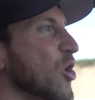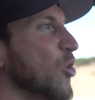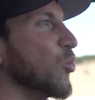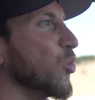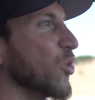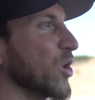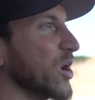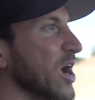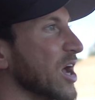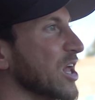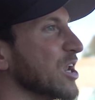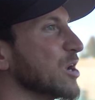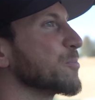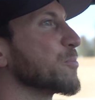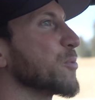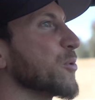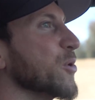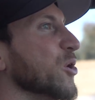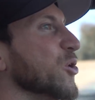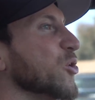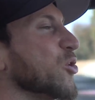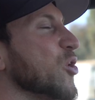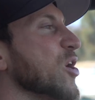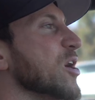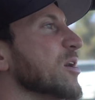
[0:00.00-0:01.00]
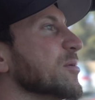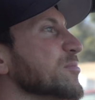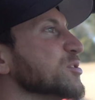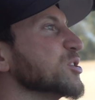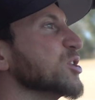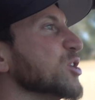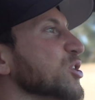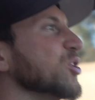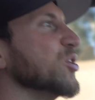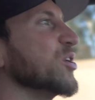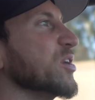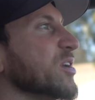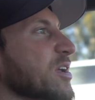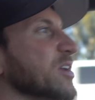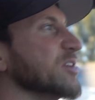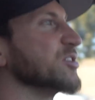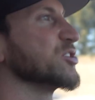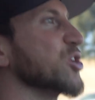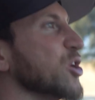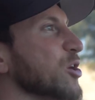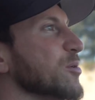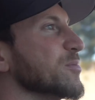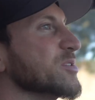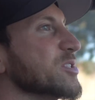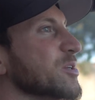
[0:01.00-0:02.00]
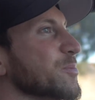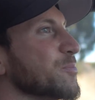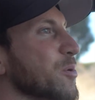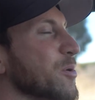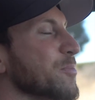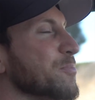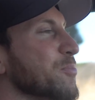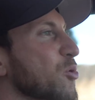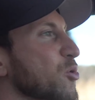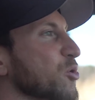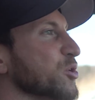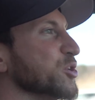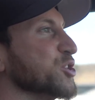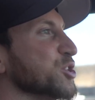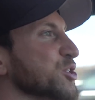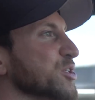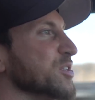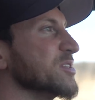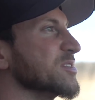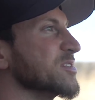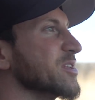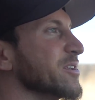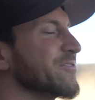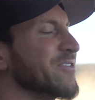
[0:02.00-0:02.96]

we're kind of programmed to look in terms of proportions.